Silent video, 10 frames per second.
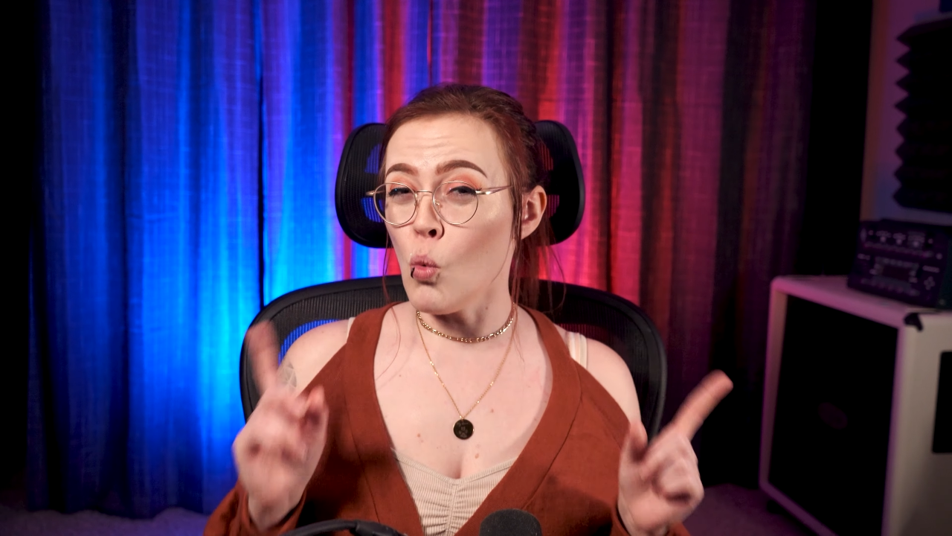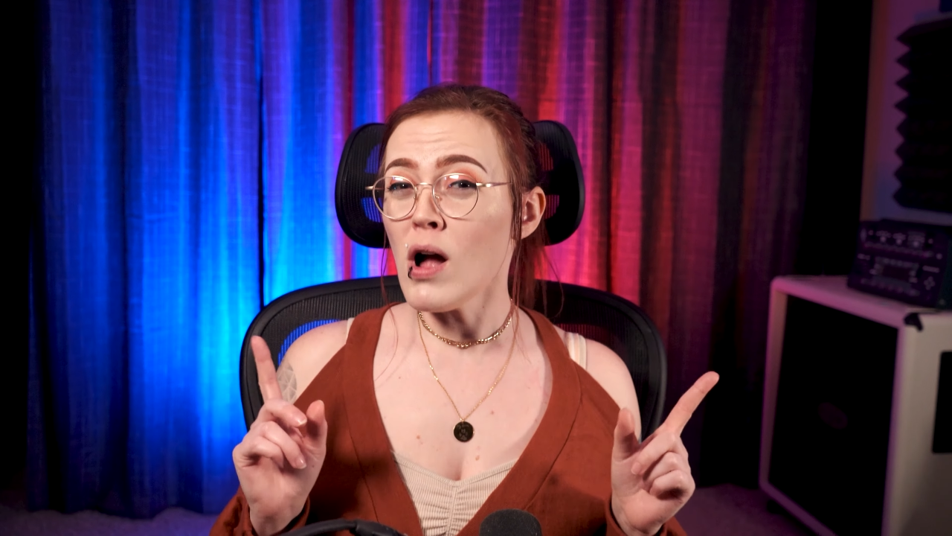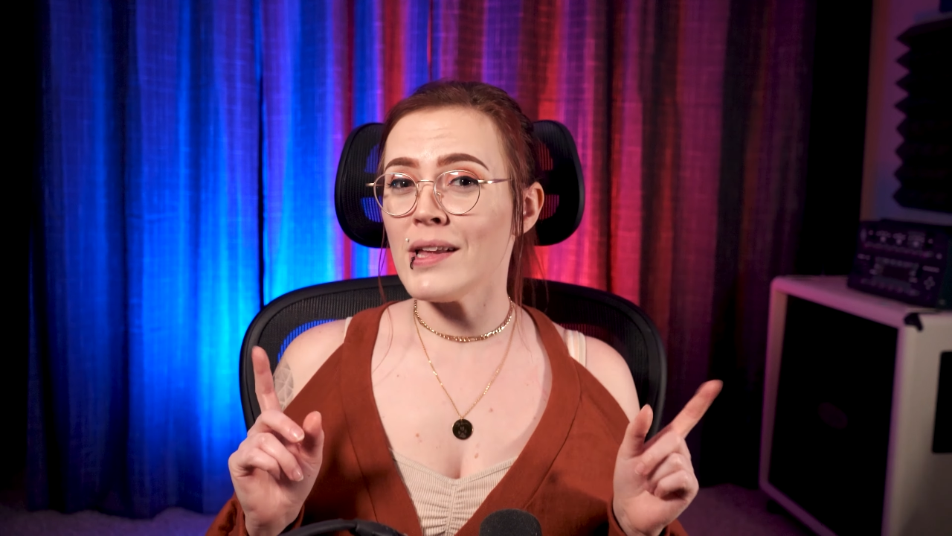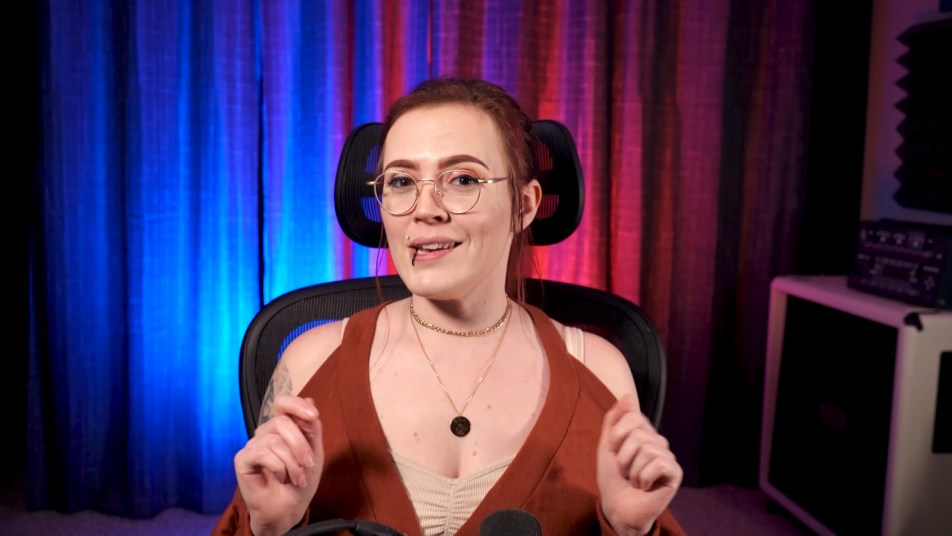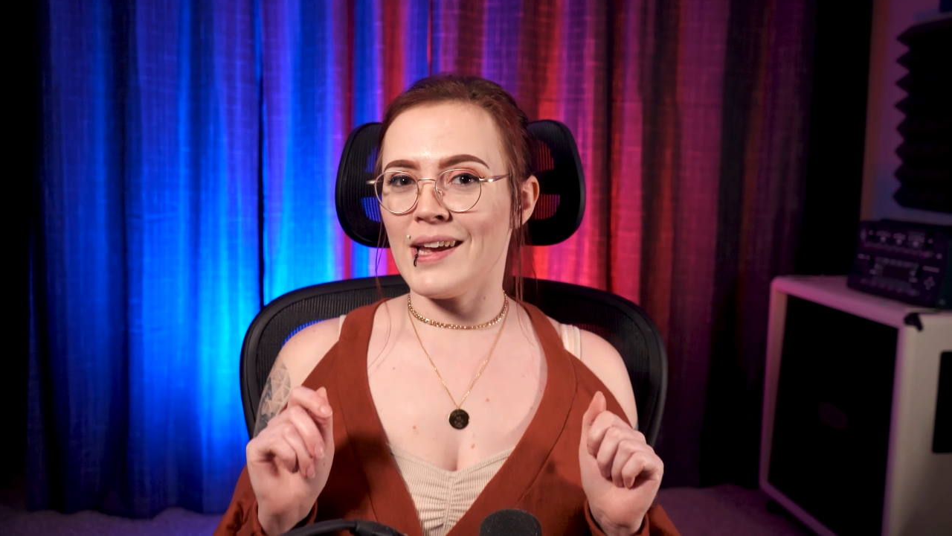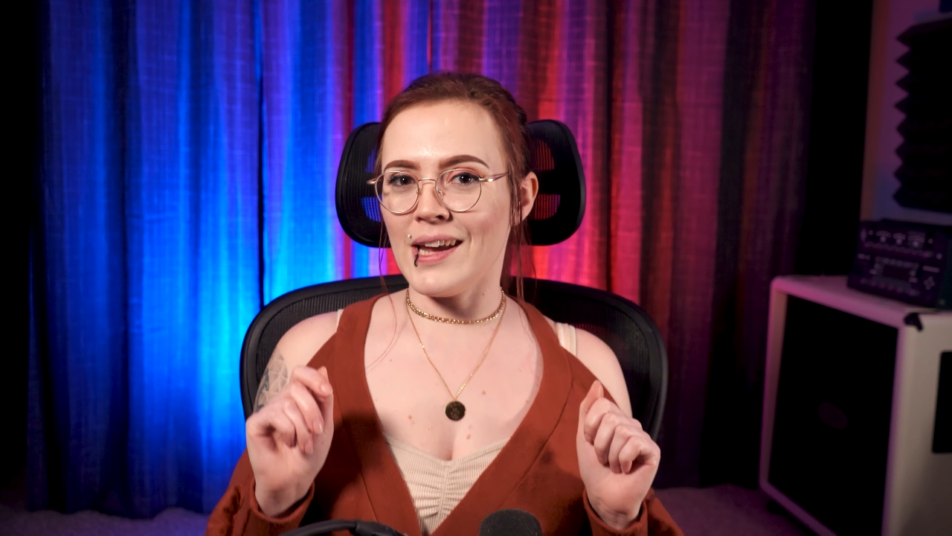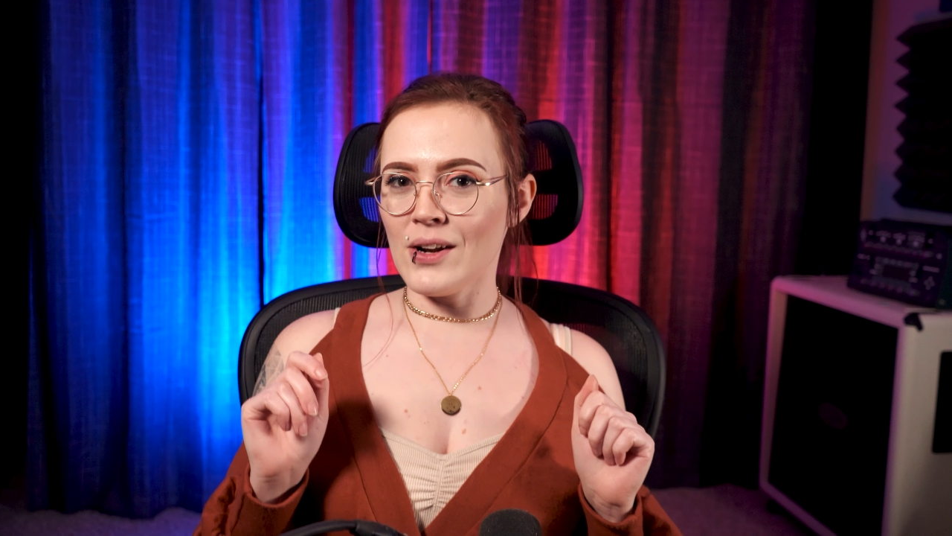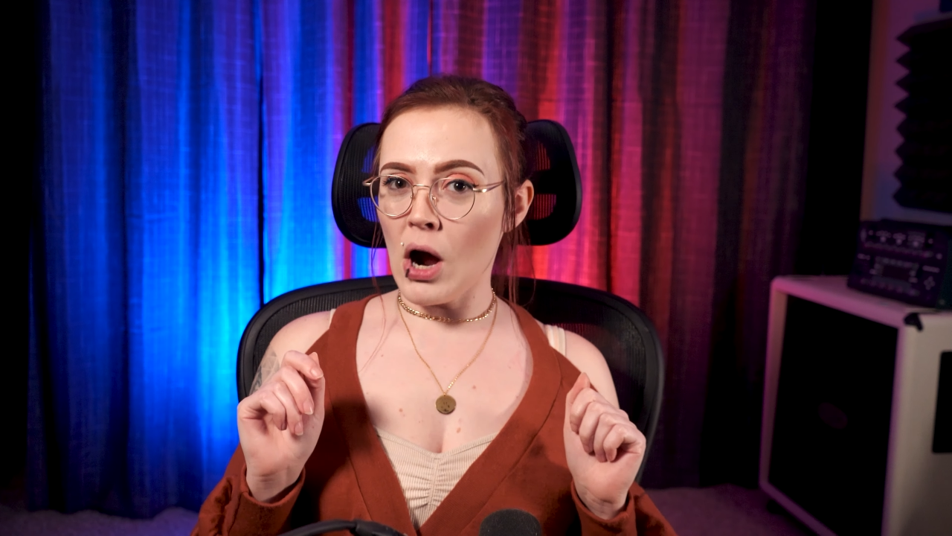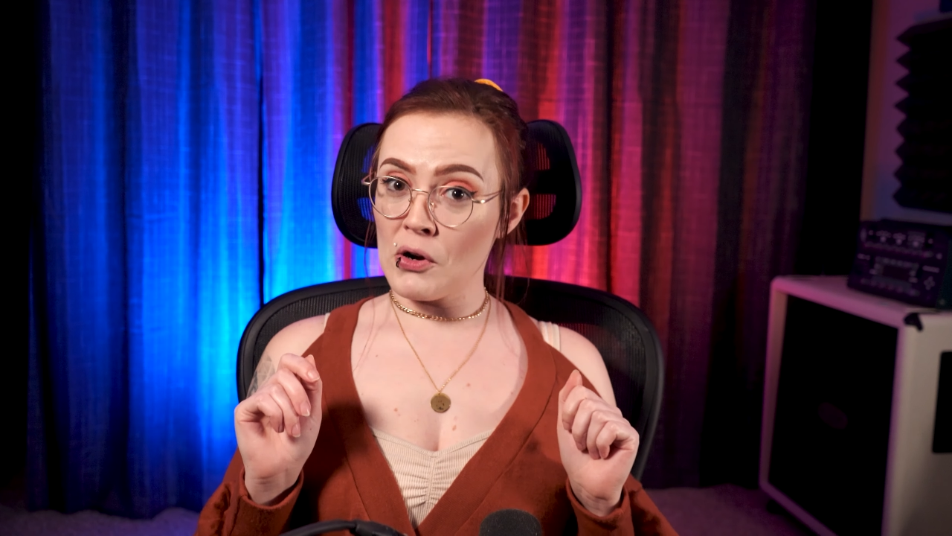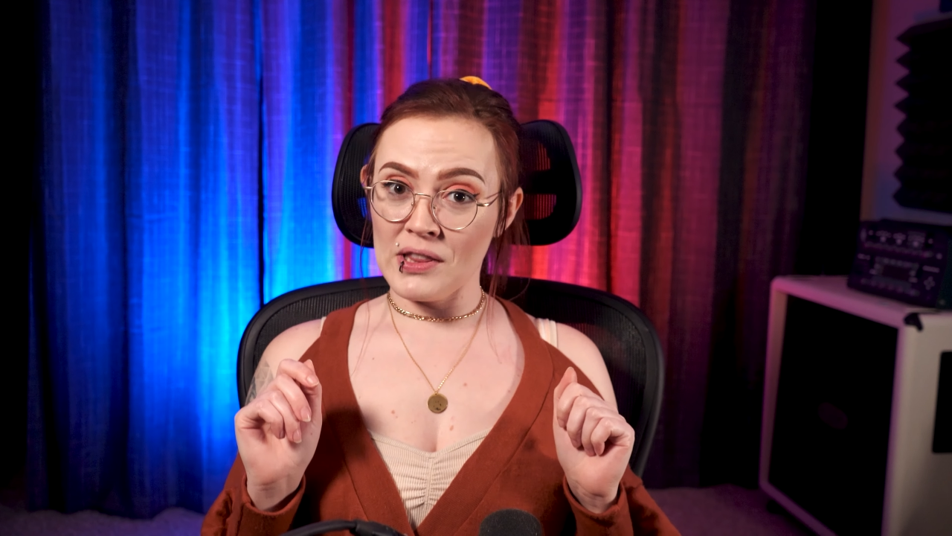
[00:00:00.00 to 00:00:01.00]
one
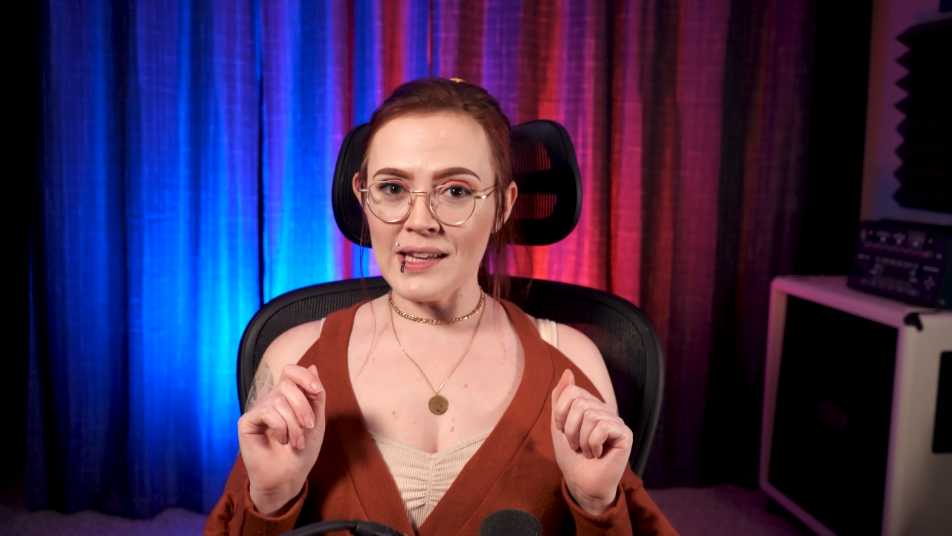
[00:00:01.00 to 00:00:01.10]
in our